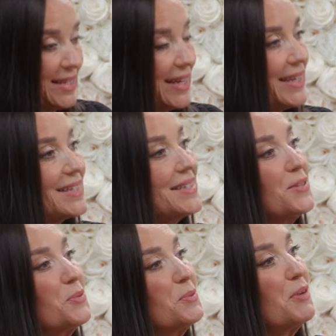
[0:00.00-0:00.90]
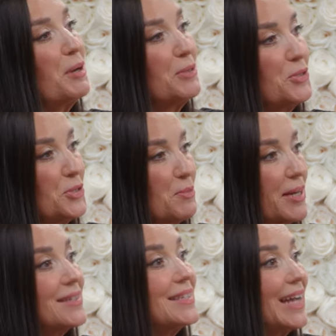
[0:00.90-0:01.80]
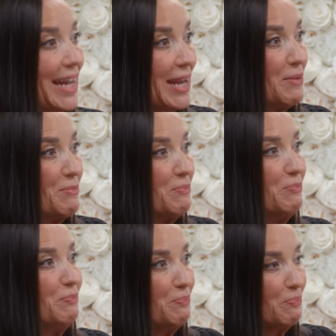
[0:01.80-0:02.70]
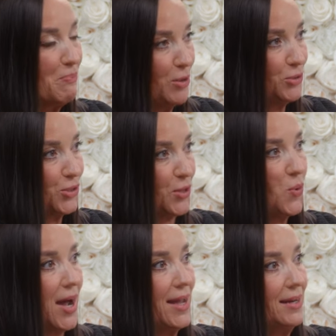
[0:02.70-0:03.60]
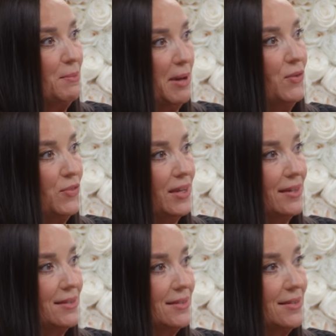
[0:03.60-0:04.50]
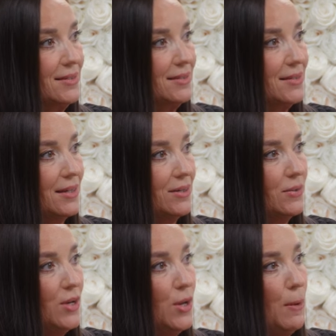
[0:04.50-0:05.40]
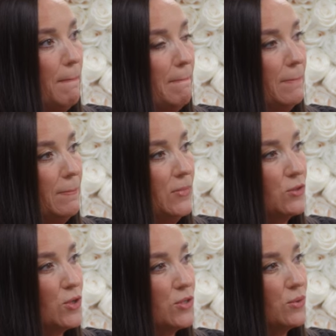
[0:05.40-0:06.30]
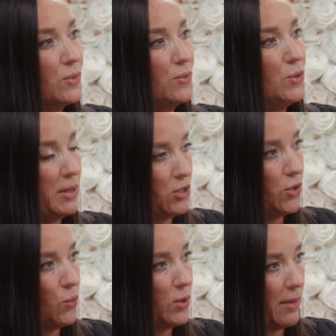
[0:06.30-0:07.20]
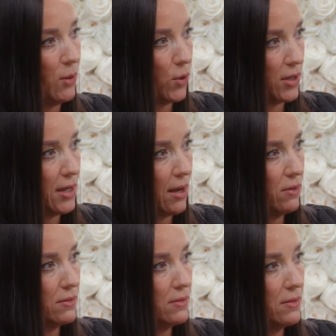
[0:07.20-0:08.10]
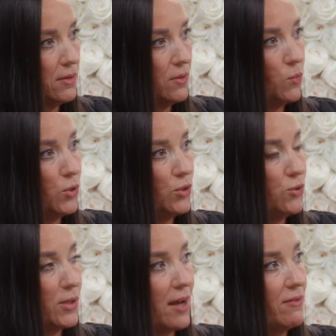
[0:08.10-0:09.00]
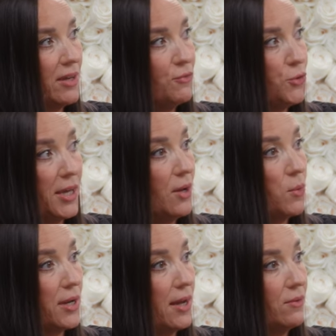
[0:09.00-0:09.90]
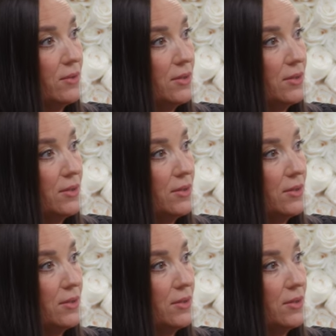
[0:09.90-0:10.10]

saying yes to this was very much a surprise because I am mm. mostly quiet about things. Yeah. So there's also, I mean, you know, we met working out. Yep. When you're doing IVF, you can't work out.